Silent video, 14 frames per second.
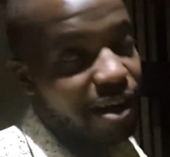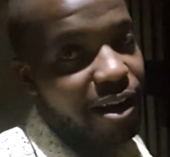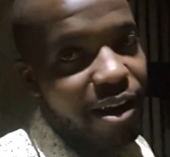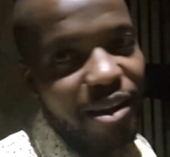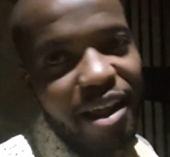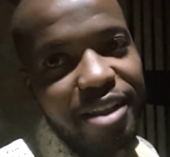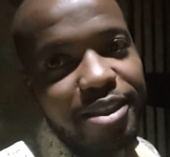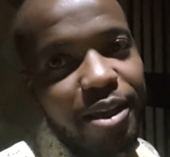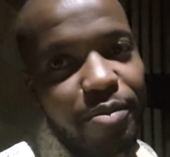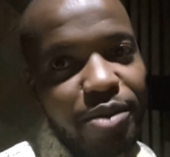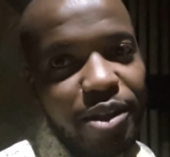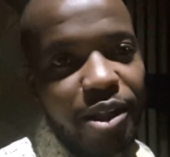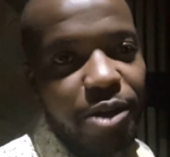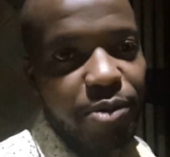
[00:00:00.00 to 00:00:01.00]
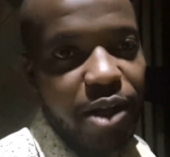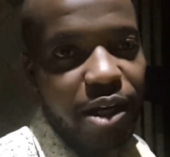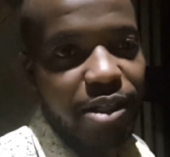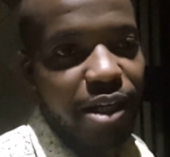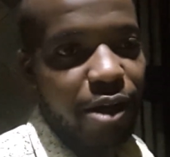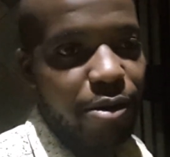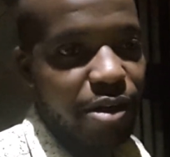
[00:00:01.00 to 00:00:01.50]
And that's something that we
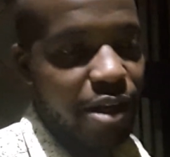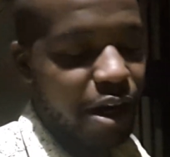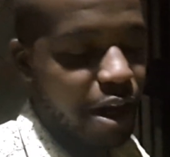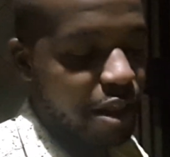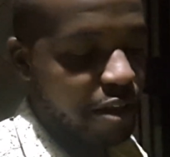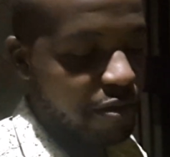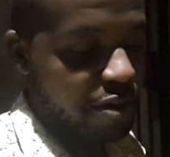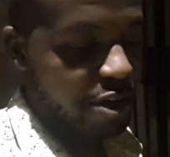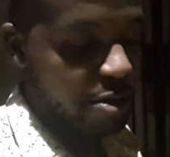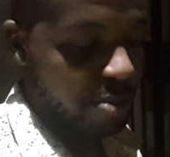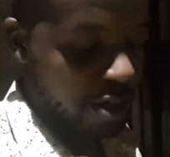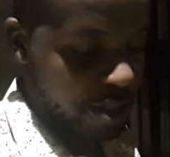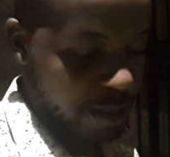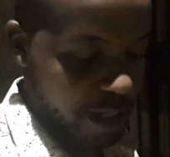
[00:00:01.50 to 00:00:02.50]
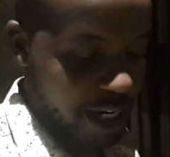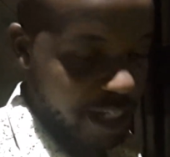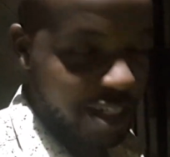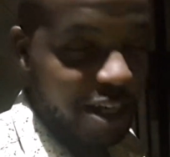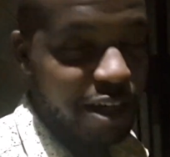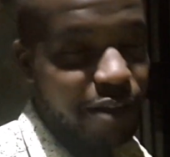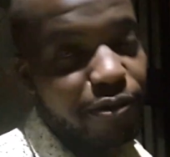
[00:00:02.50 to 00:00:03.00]
can tackle in another video, but you
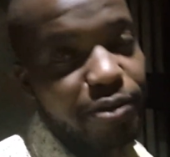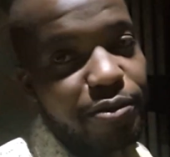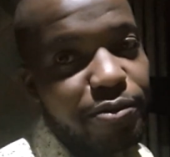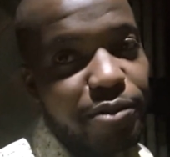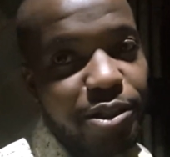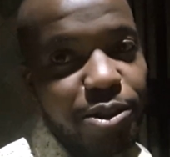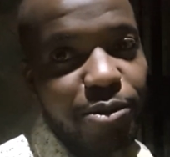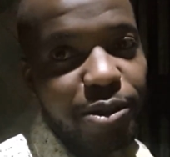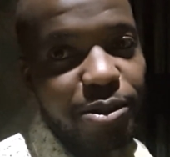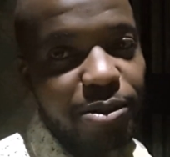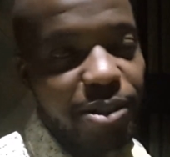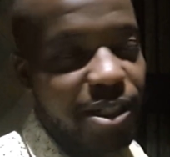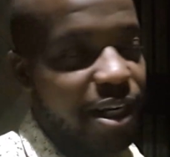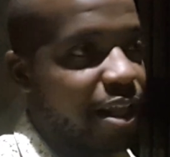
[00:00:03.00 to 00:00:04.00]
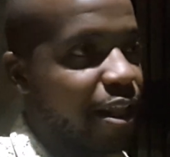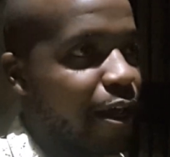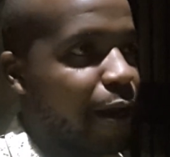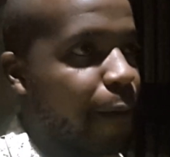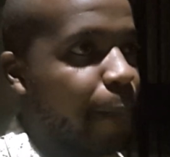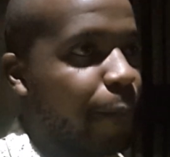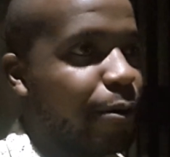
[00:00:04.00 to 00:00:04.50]
guys can feel free to also share
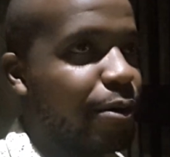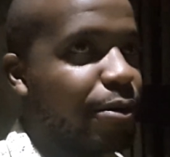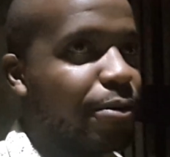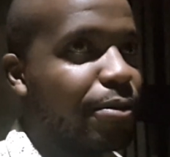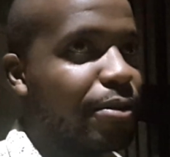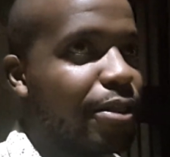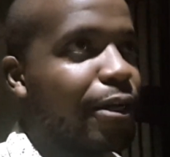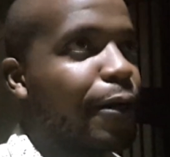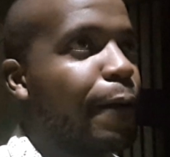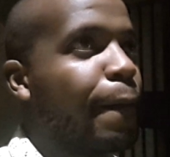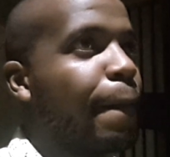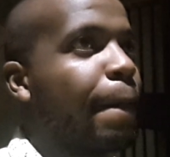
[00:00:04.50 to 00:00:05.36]
that. What do you think?